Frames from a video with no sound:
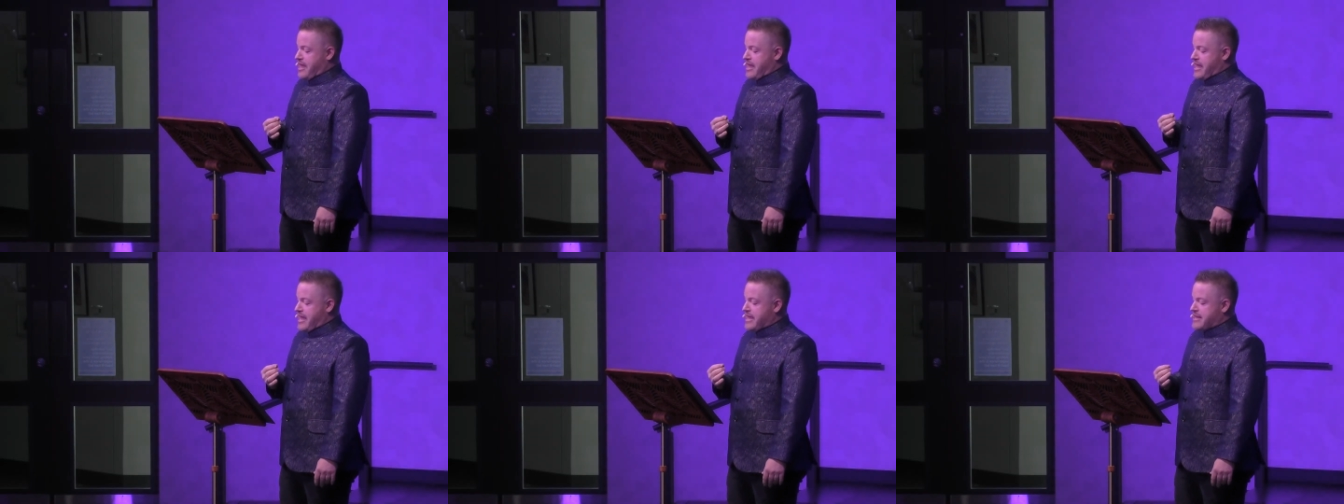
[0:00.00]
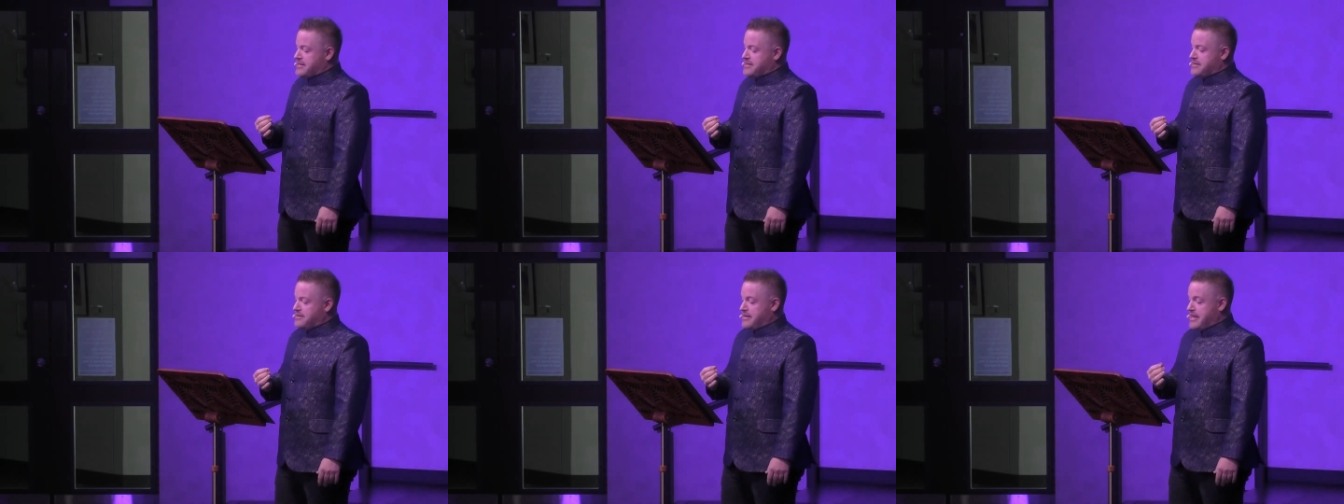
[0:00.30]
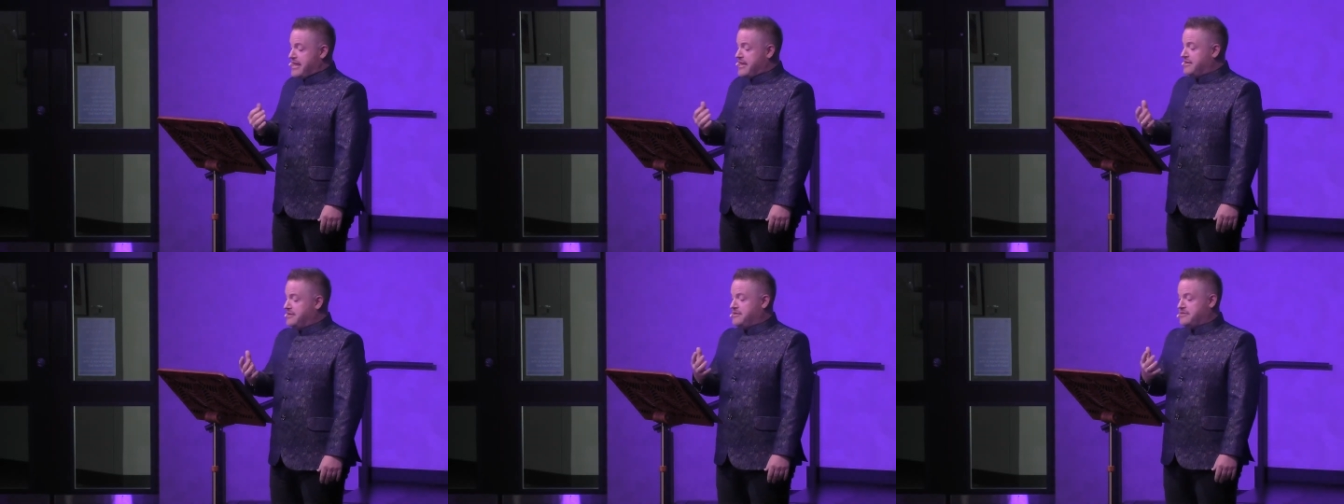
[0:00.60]
He'd,
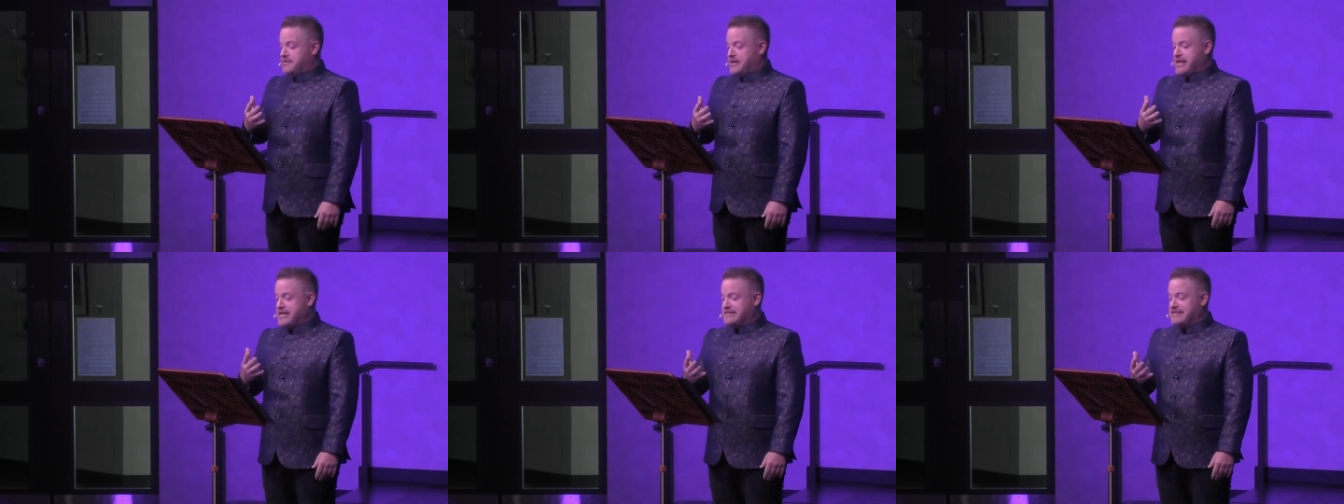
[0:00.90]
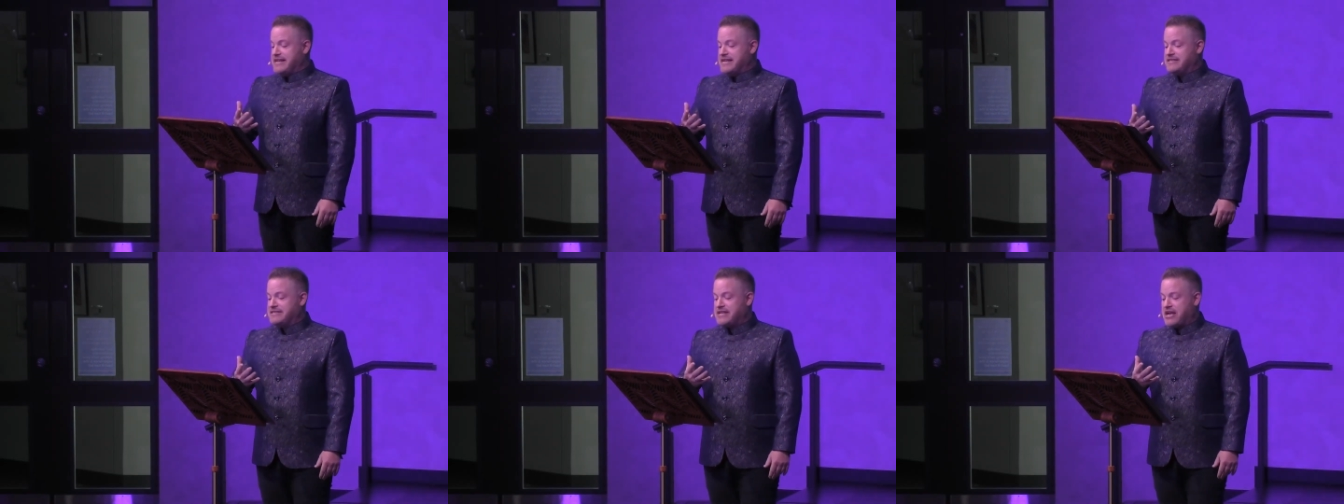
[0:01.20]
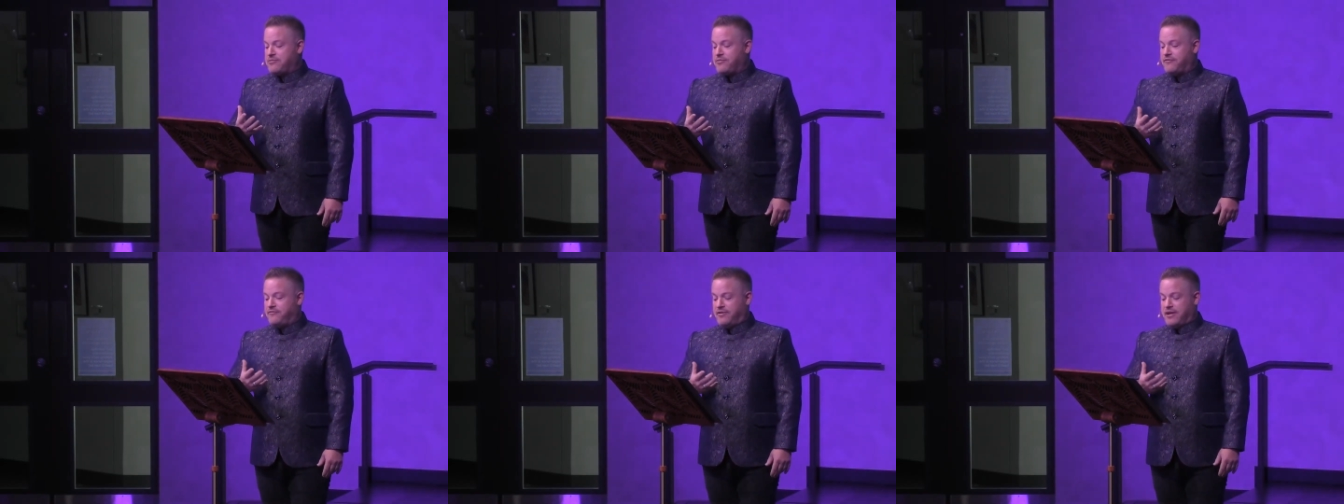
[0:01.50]
he'd, his
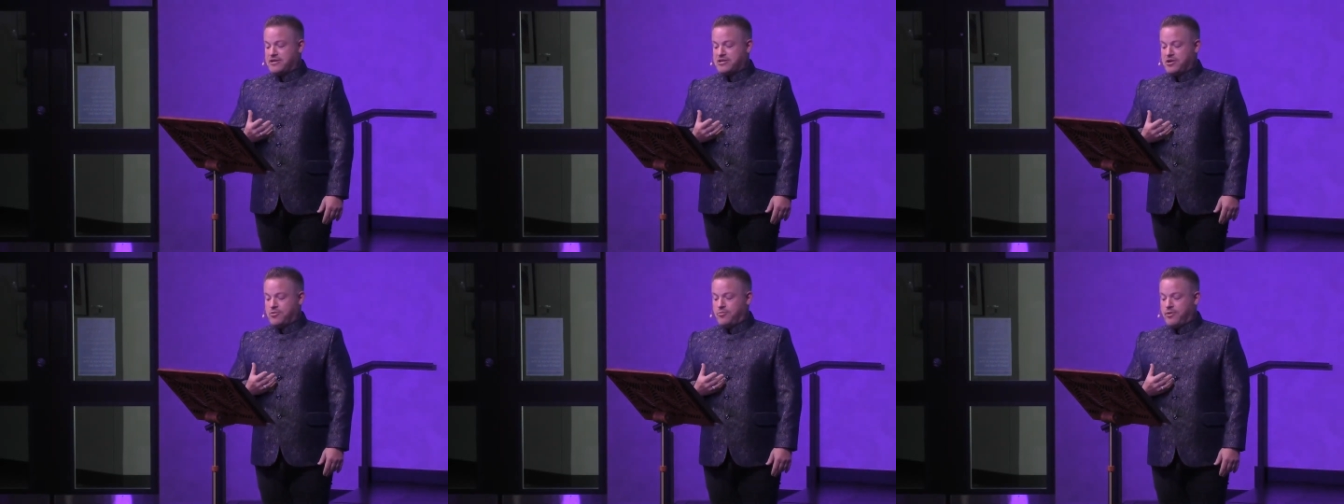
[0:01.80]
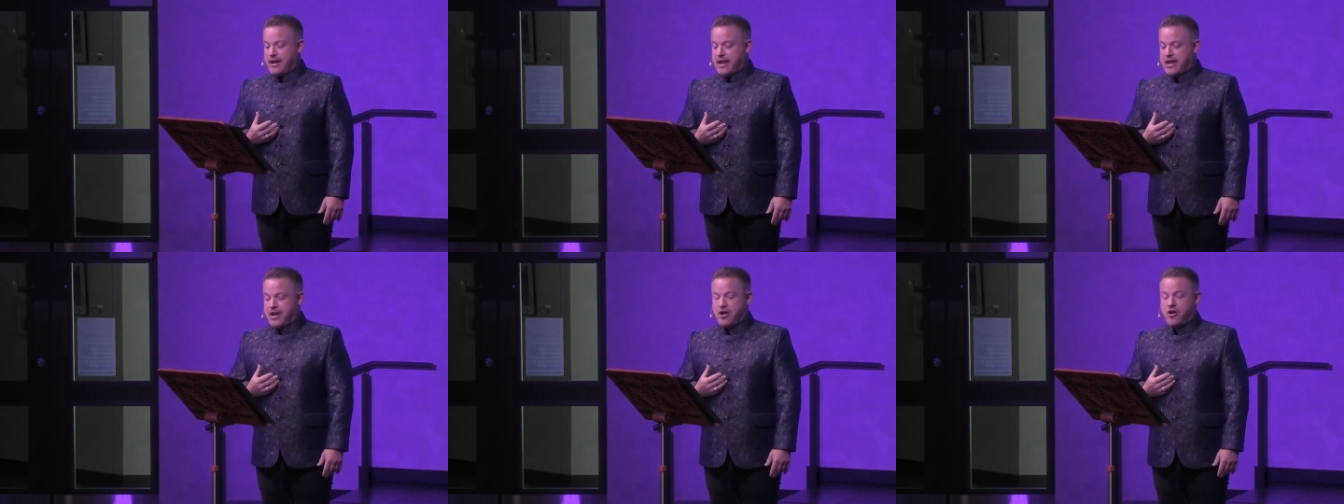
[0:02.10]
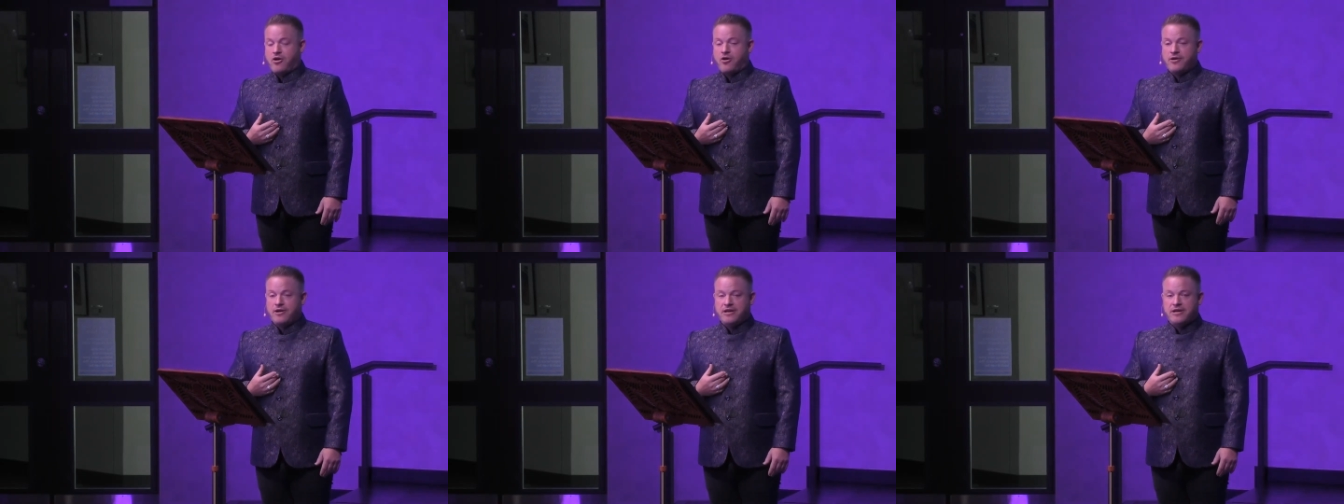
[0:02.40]
insight reflected what I'd
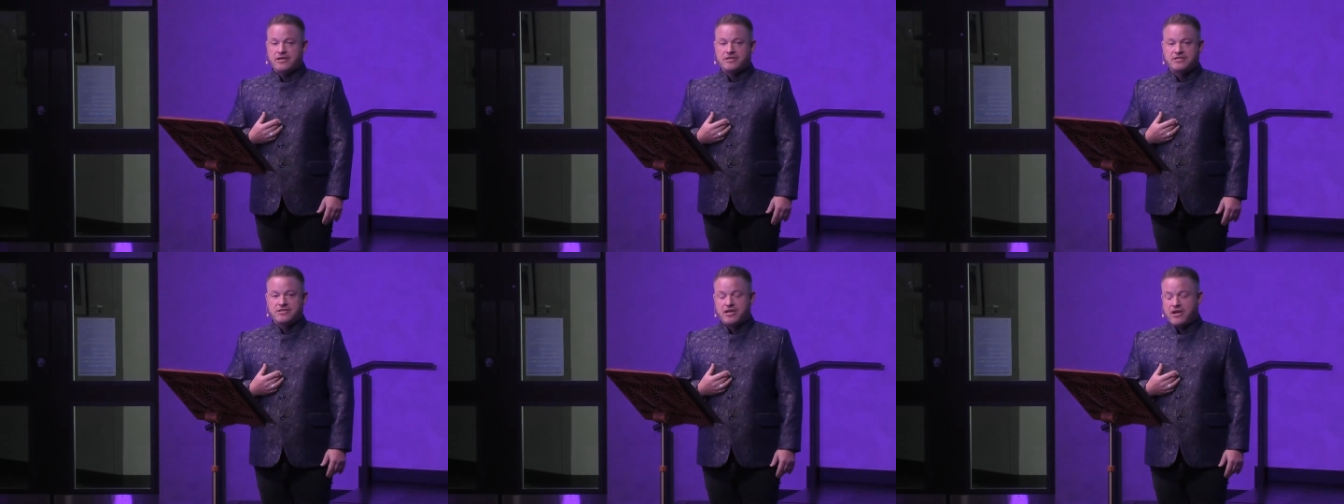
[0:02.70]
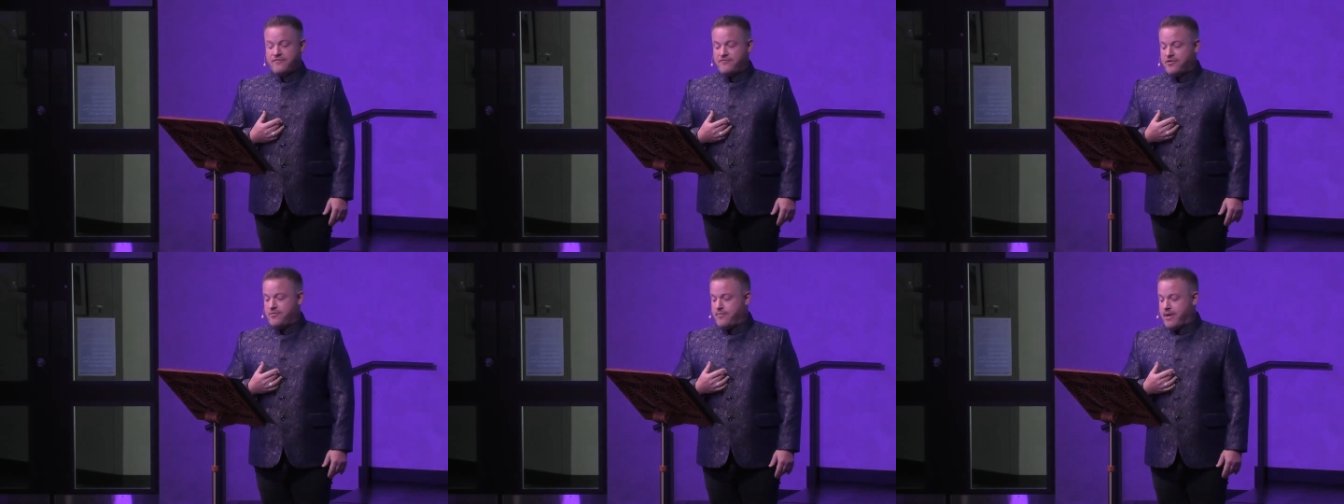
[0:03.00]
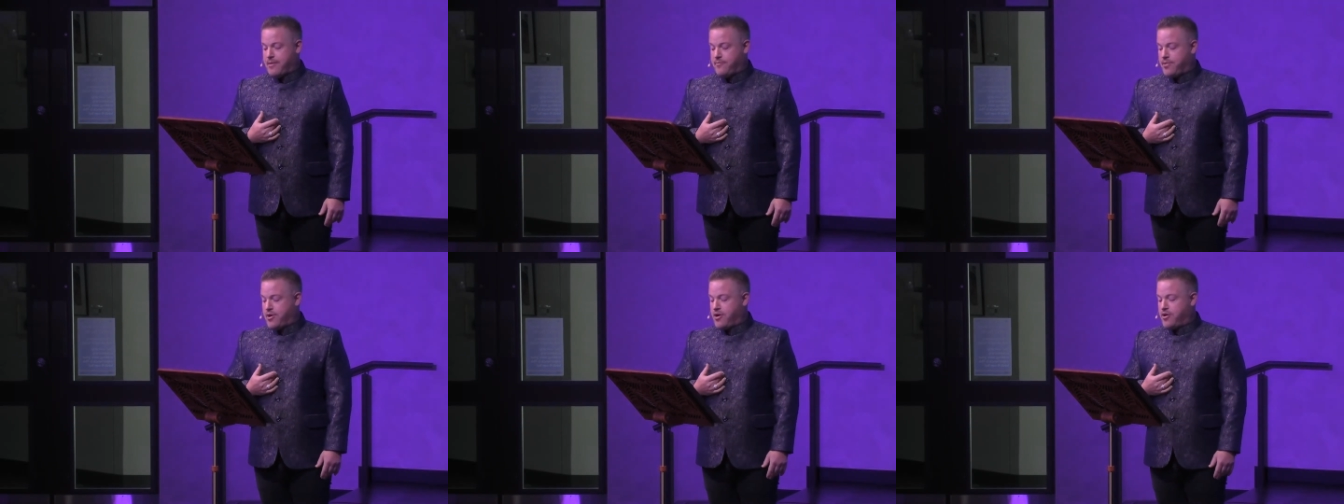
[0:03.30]
already discovered
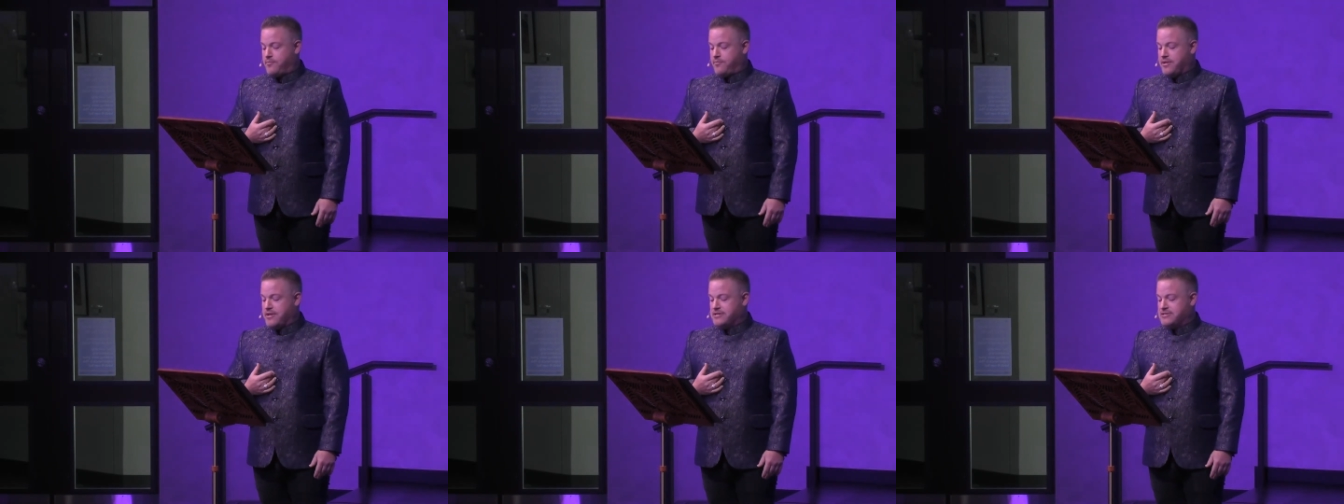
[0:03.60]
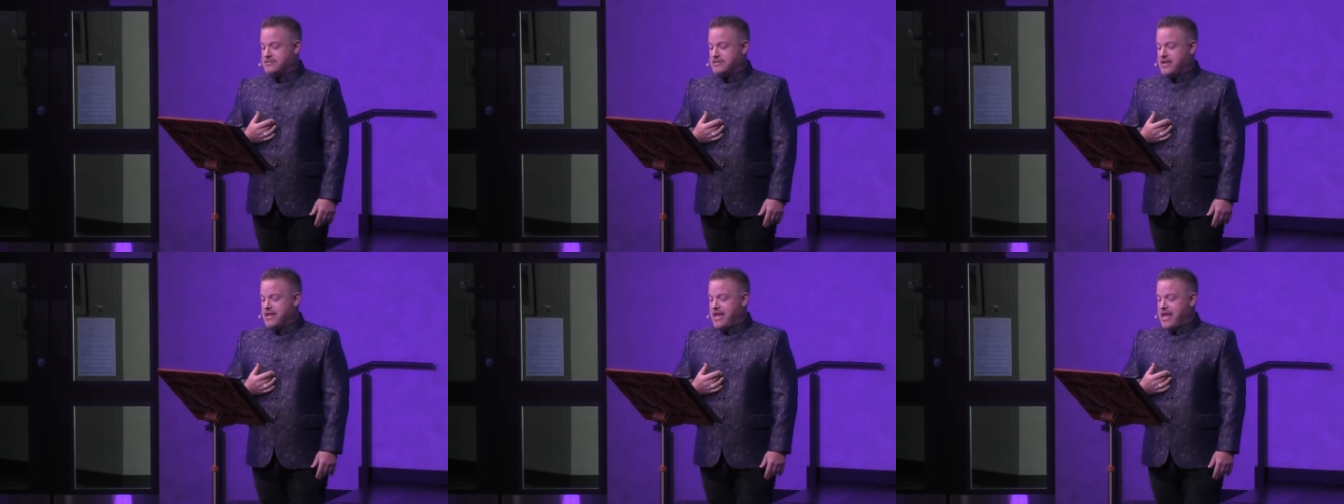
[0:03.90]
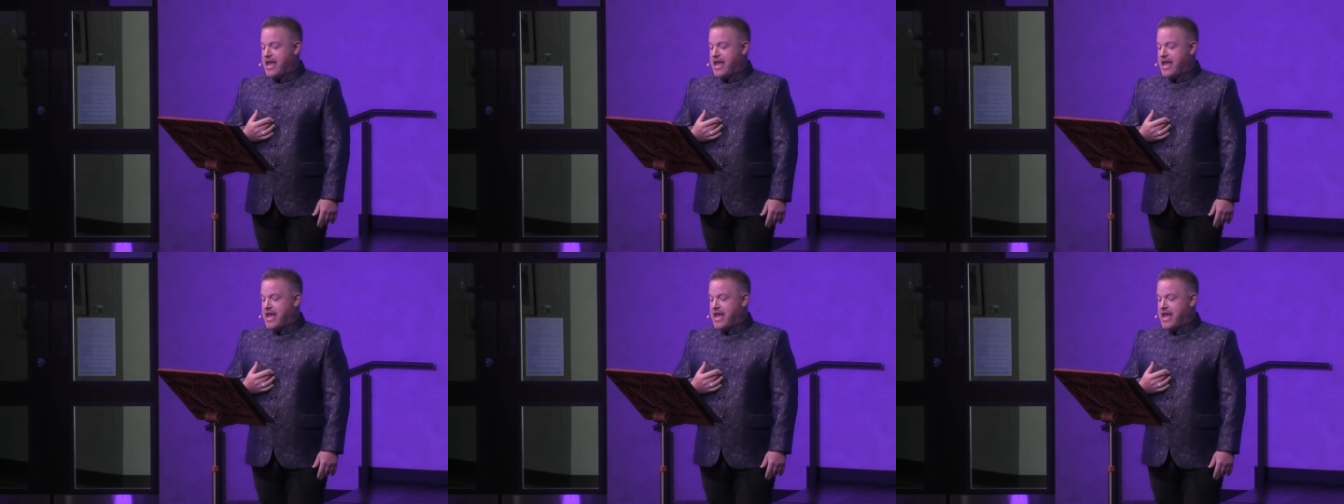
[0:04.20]
my purpose,